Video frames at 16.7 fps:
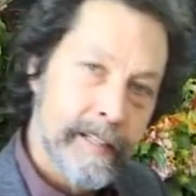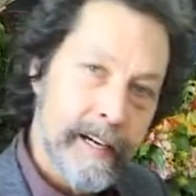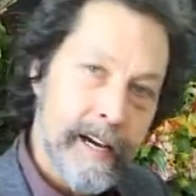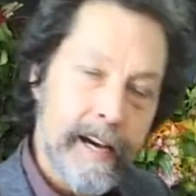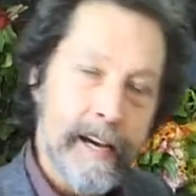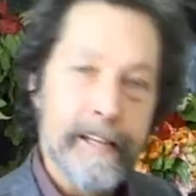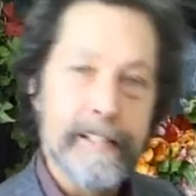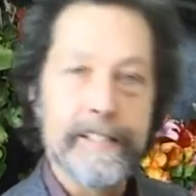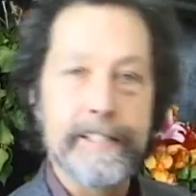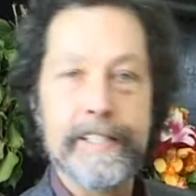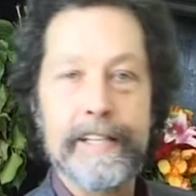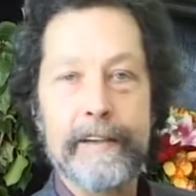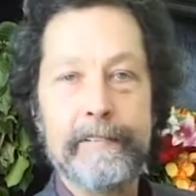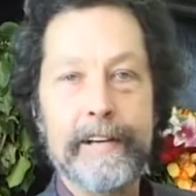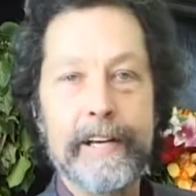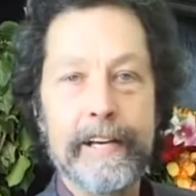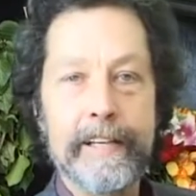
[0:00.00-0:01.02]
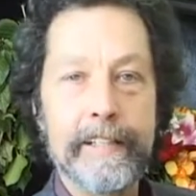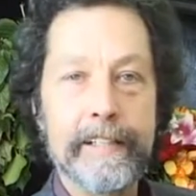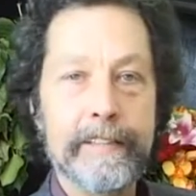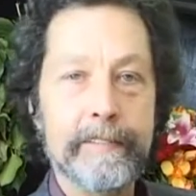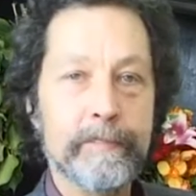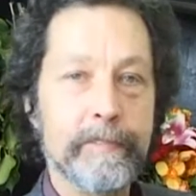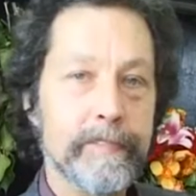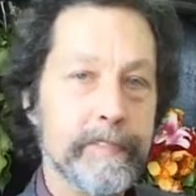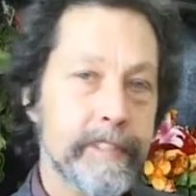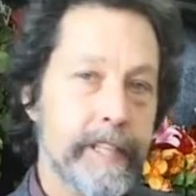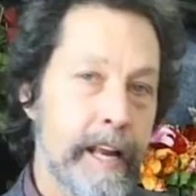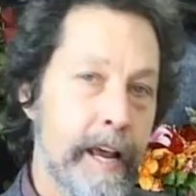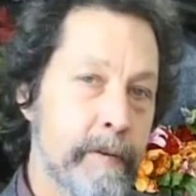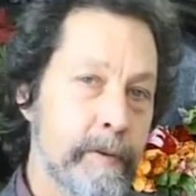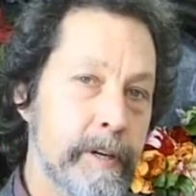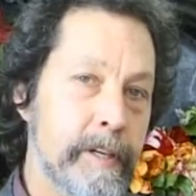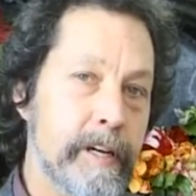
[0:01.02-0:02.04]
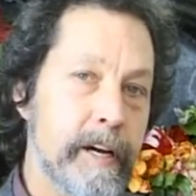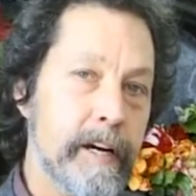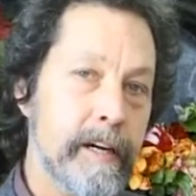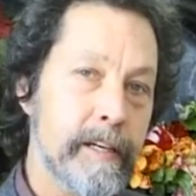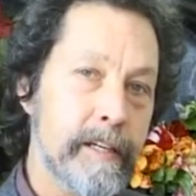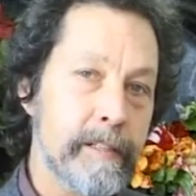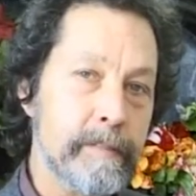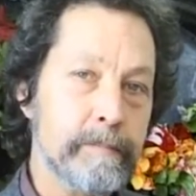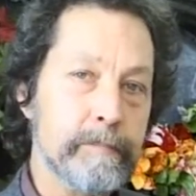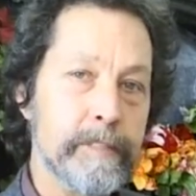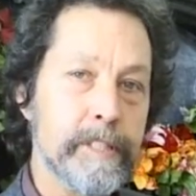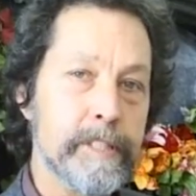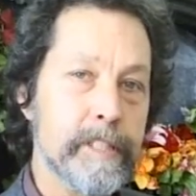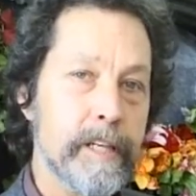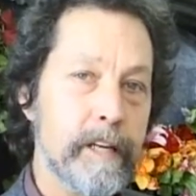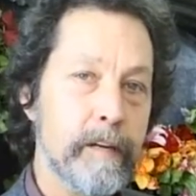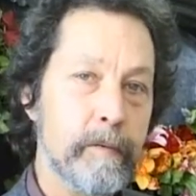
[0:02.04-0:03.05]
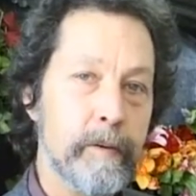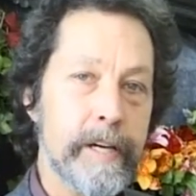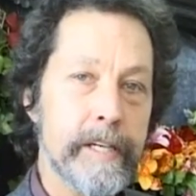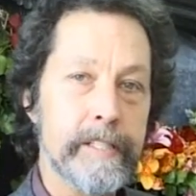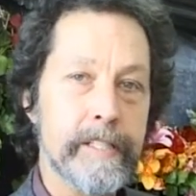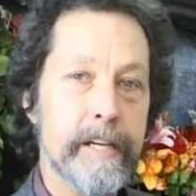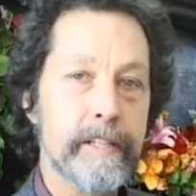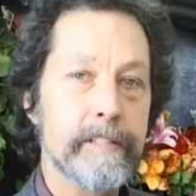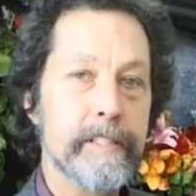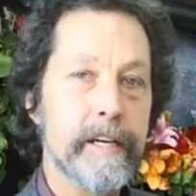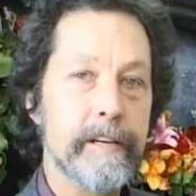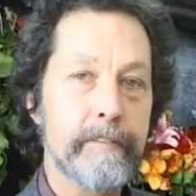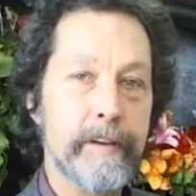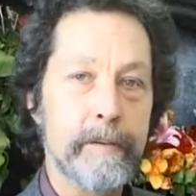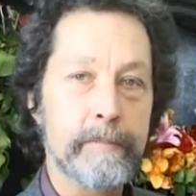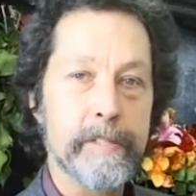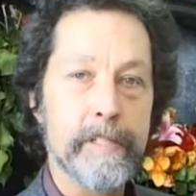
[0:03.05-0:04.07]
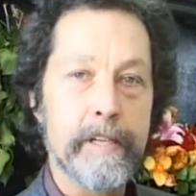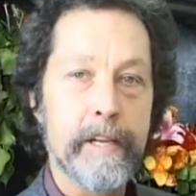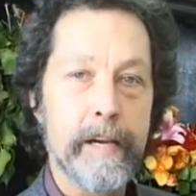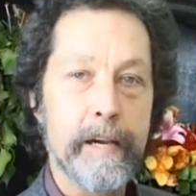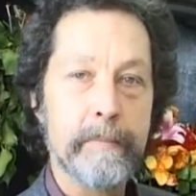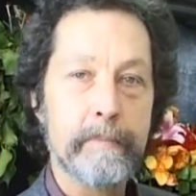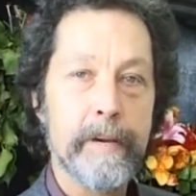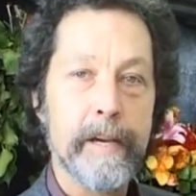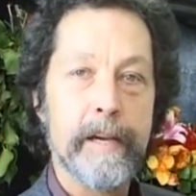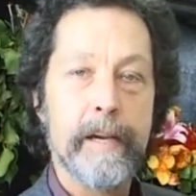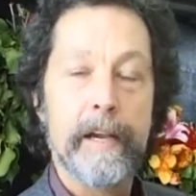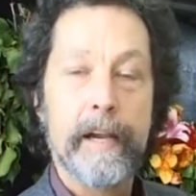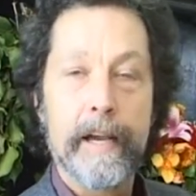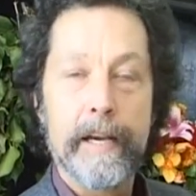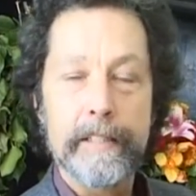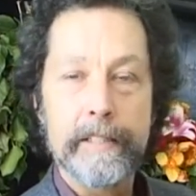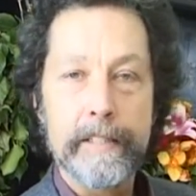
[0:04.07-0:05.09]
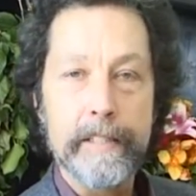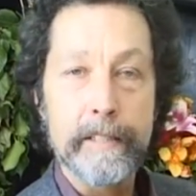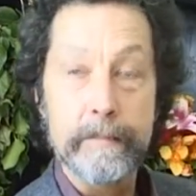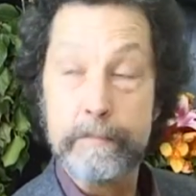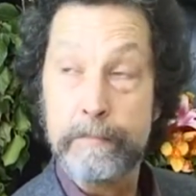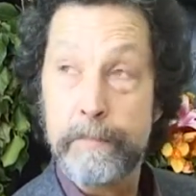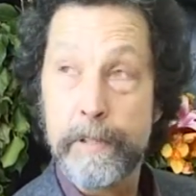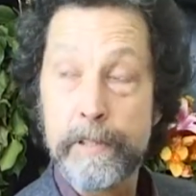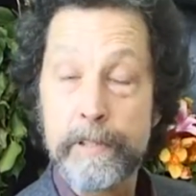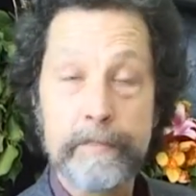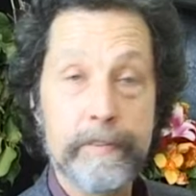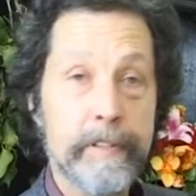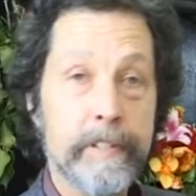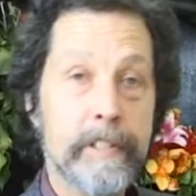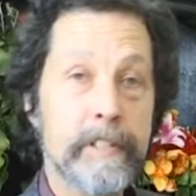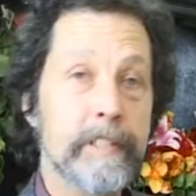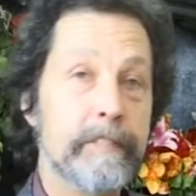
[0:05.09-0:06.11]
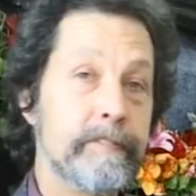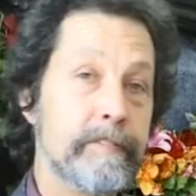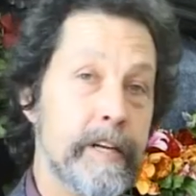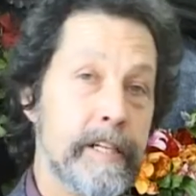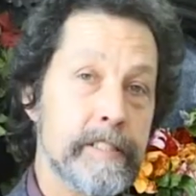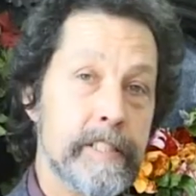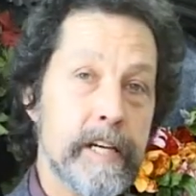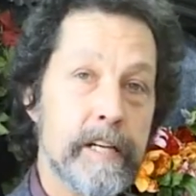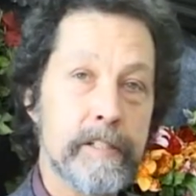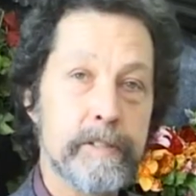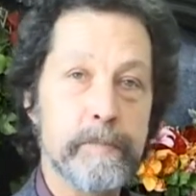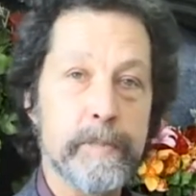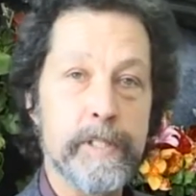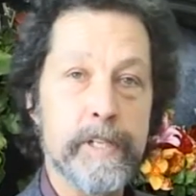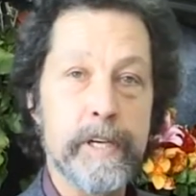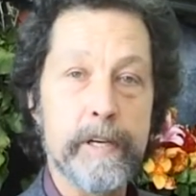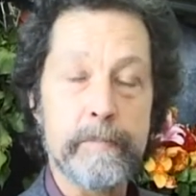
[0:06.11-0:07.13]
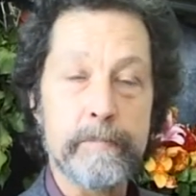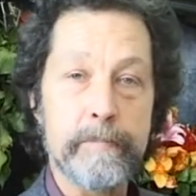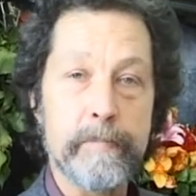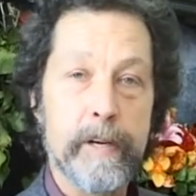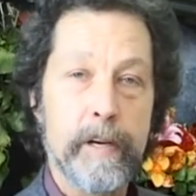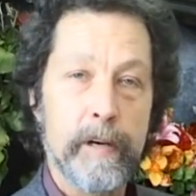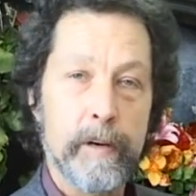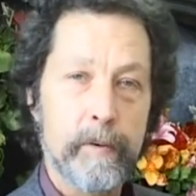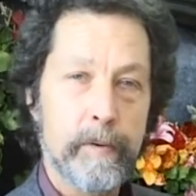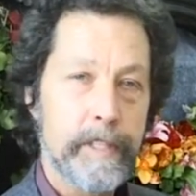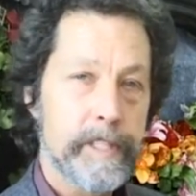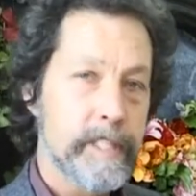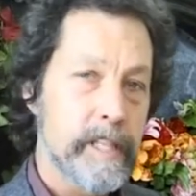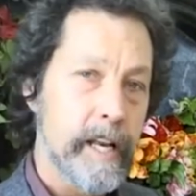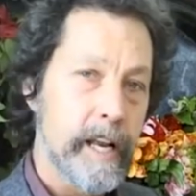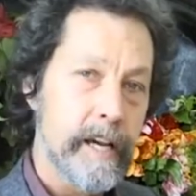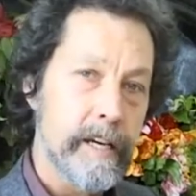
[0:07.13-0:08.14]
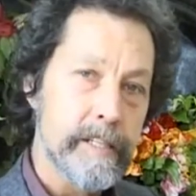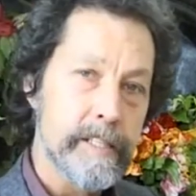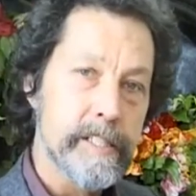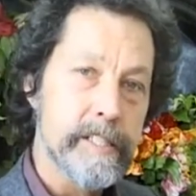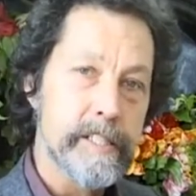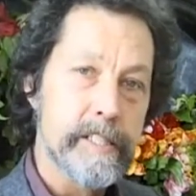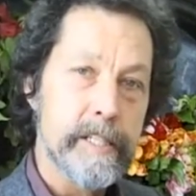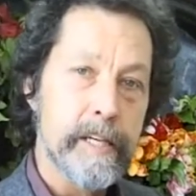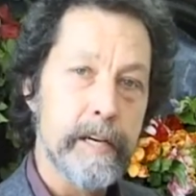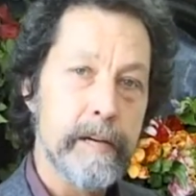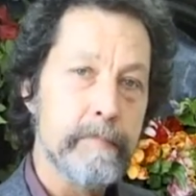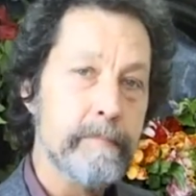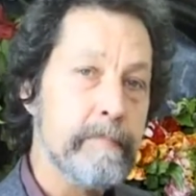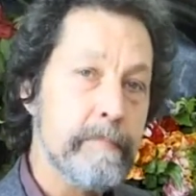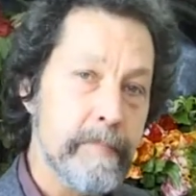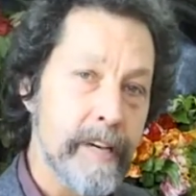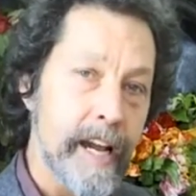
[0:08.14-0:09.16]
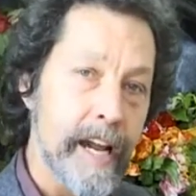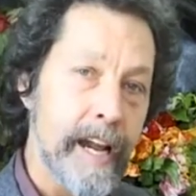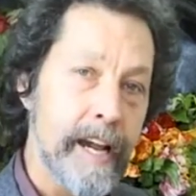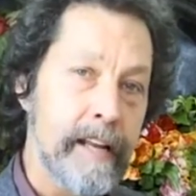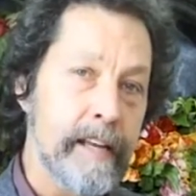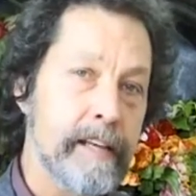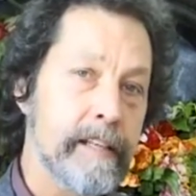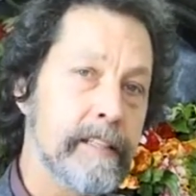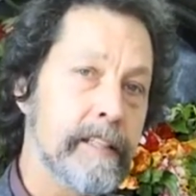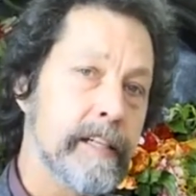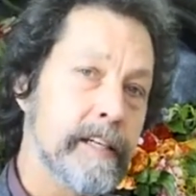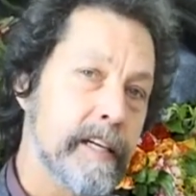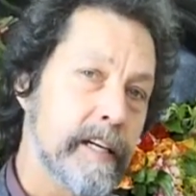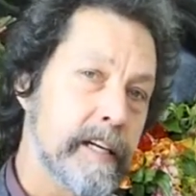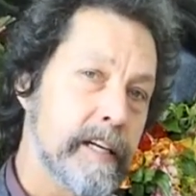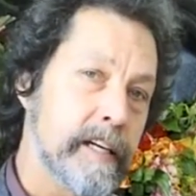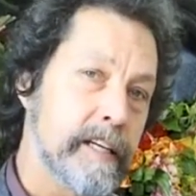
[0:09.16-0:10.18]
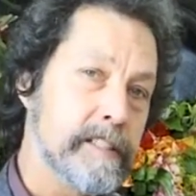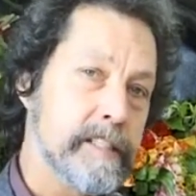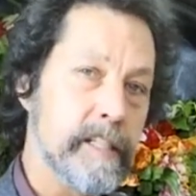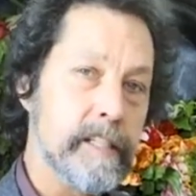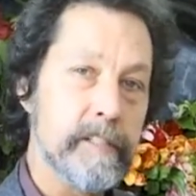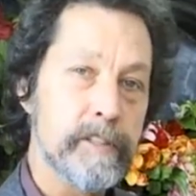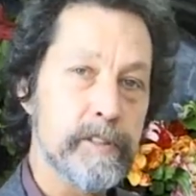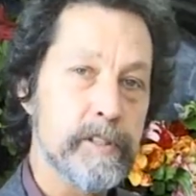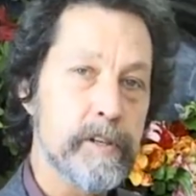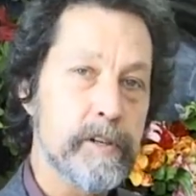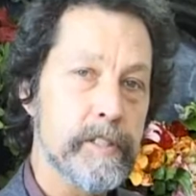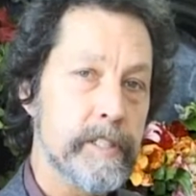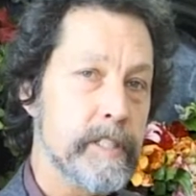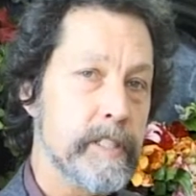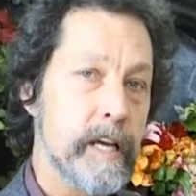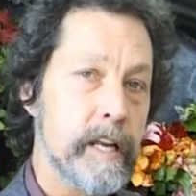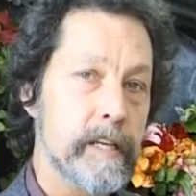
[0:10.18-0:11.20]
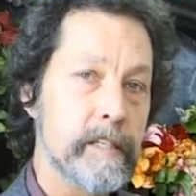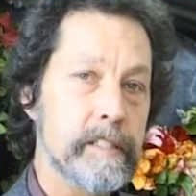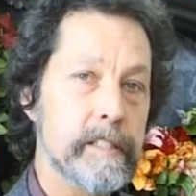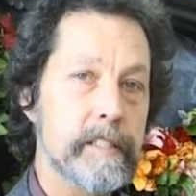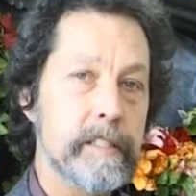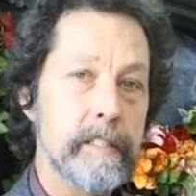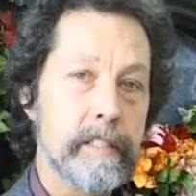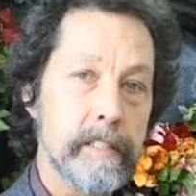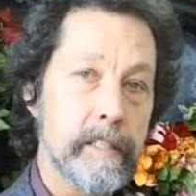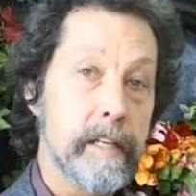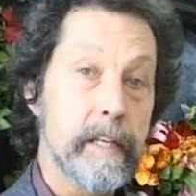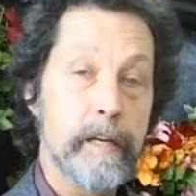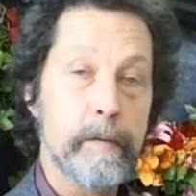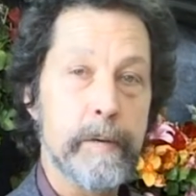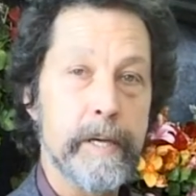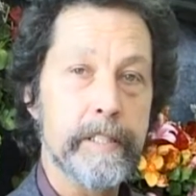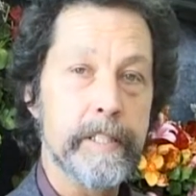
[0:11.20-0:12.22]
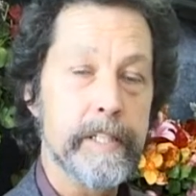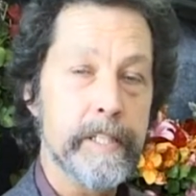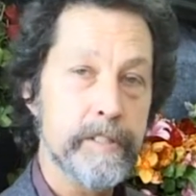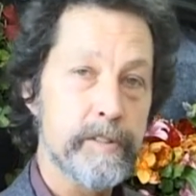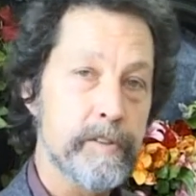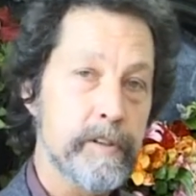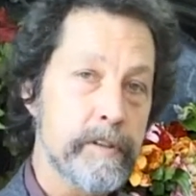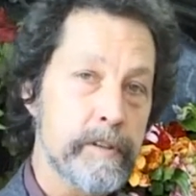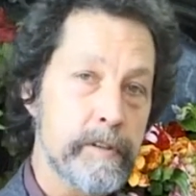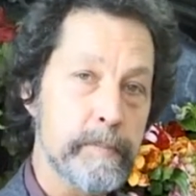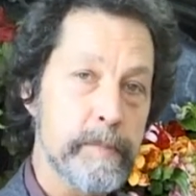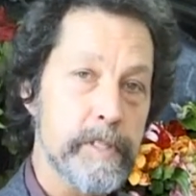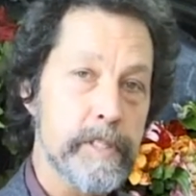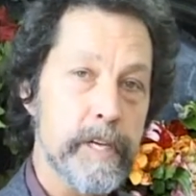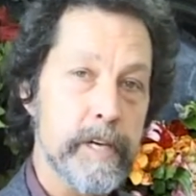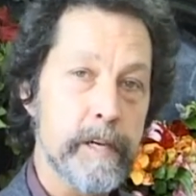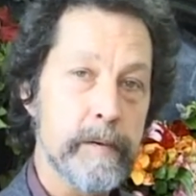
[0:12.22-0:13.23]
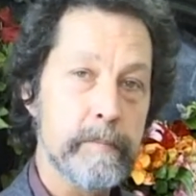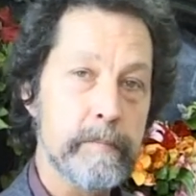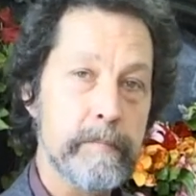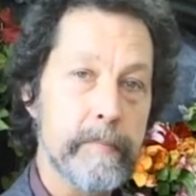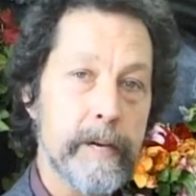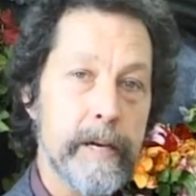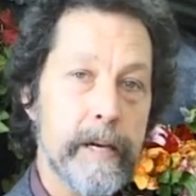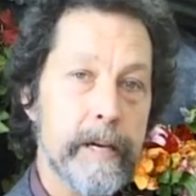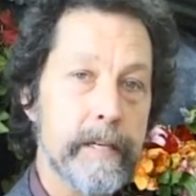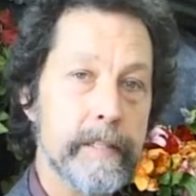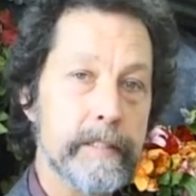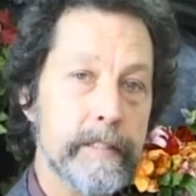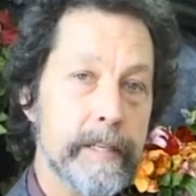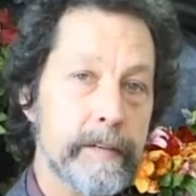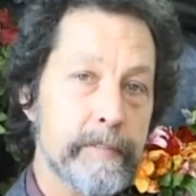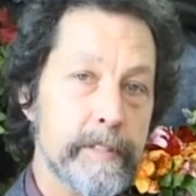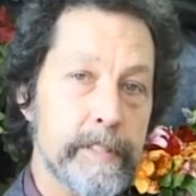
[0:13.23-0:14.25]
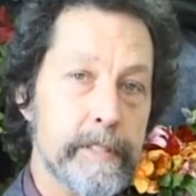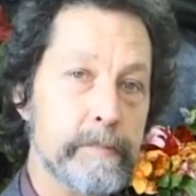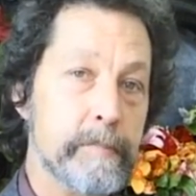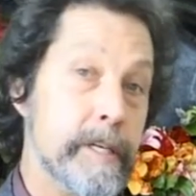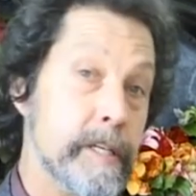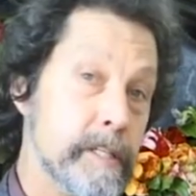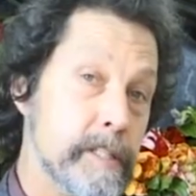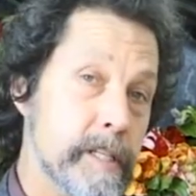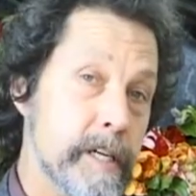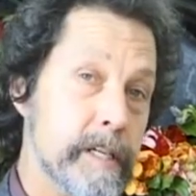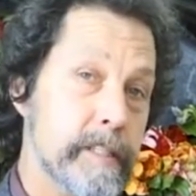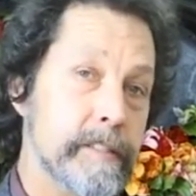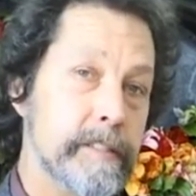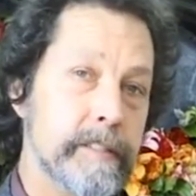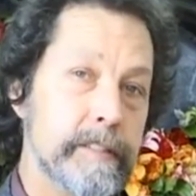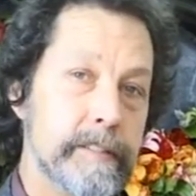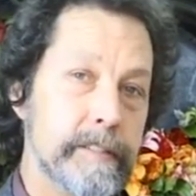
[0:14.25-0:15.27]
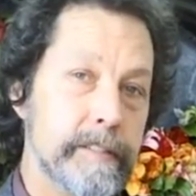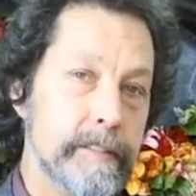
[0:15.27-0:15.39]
Hi, it's David Heine. And today we're in Haarlem, just a little ways outside of Amsterdam, at the beautiful Frans Hals Museum. With us today is Michiel Kersten, who's going to tell us a little about the history of the museum and give us some insights.